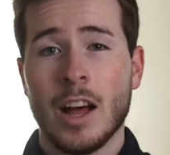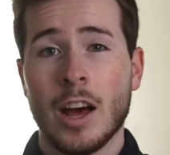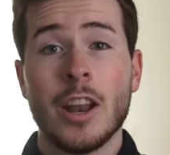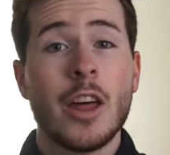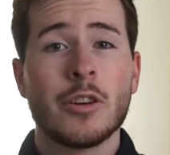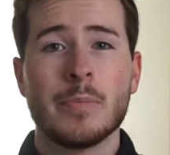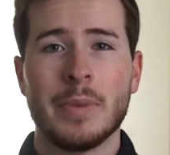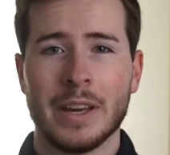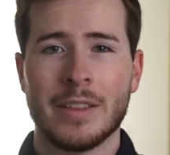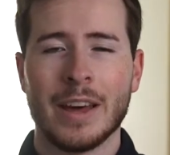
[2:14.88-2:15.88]
Another
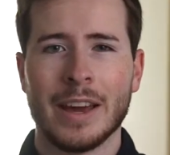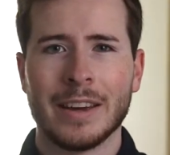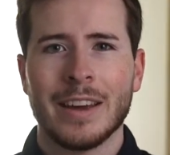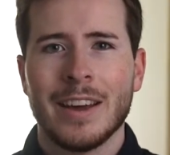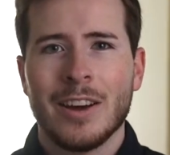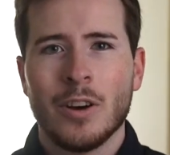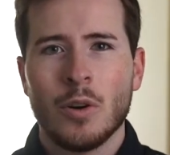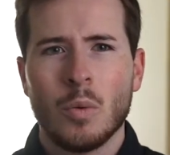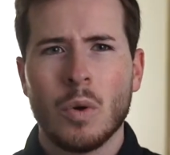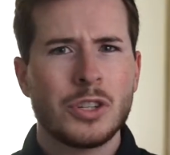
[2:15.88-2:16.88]
big thing,
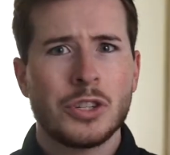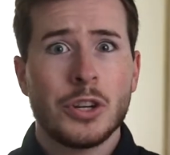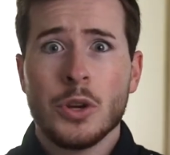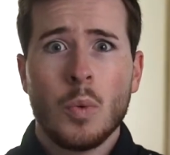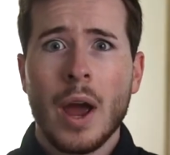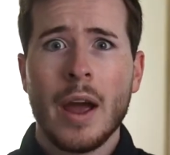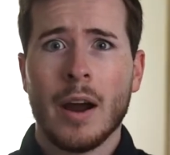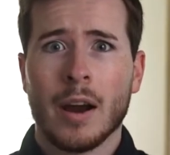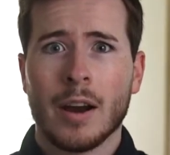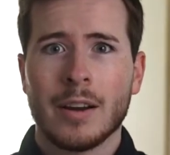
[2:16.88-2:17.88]
what should you
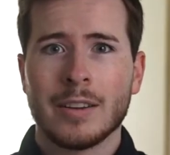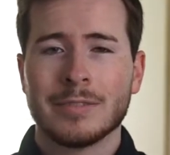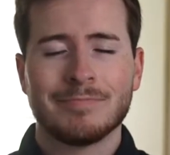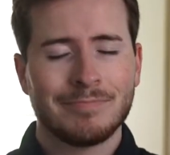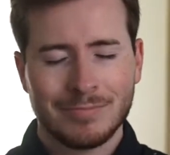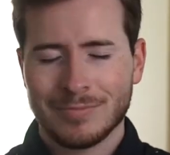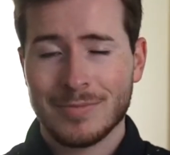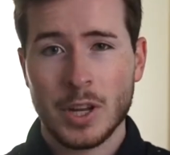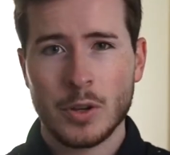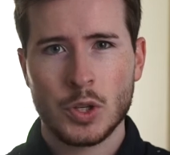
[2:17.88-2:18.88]
wear?
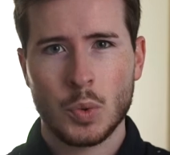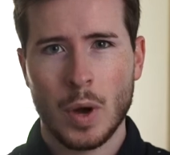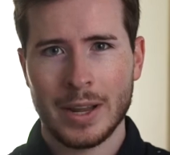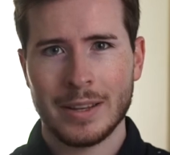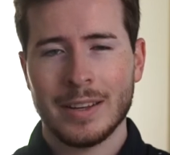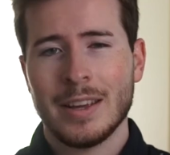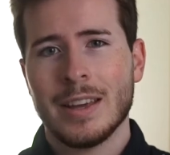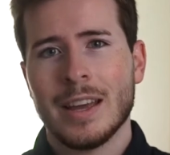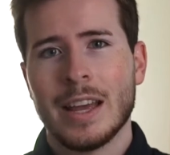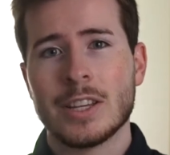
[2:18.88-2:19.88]
Don't sweat it.
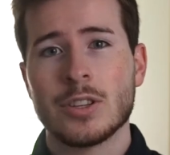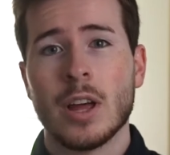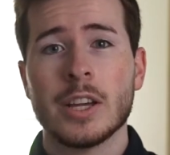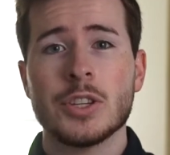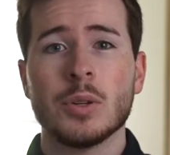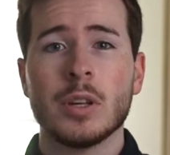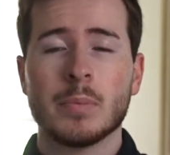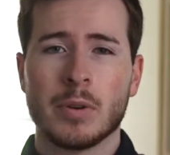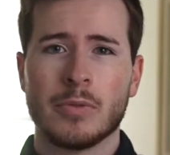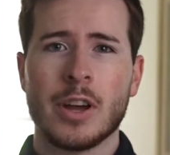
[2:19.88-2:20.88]
As long as you look
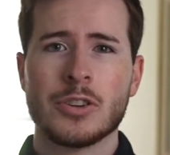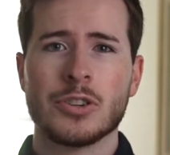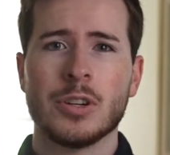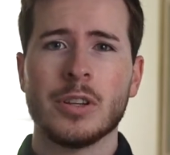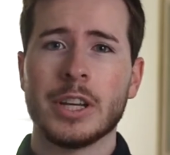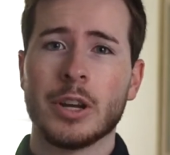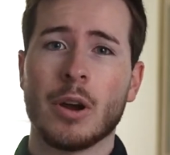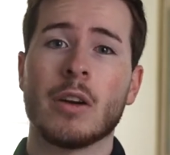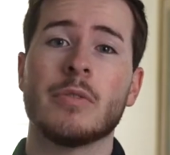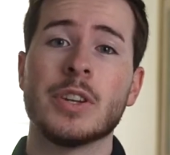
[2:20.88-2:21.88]
professional and your
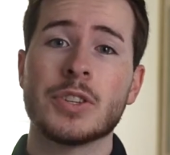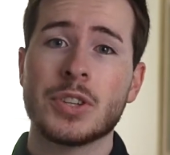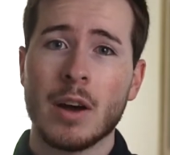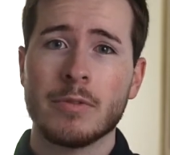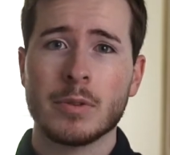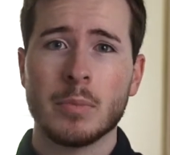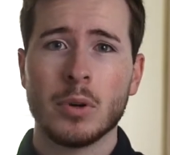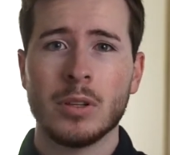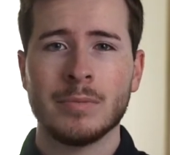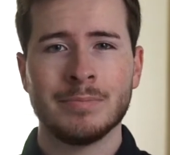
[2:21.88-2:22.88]
outfit is
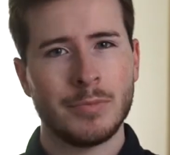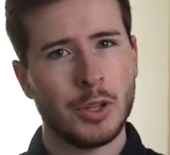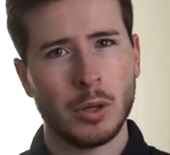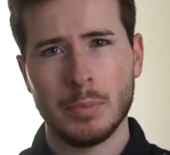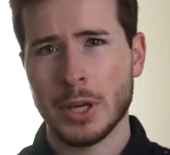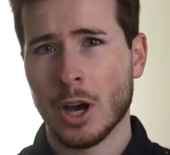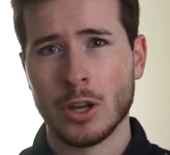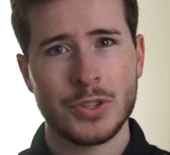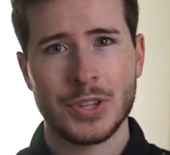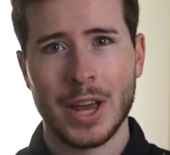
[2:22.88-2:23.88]
comfortable, you'll be
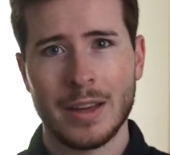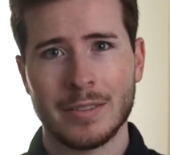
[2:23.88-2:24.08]
all set.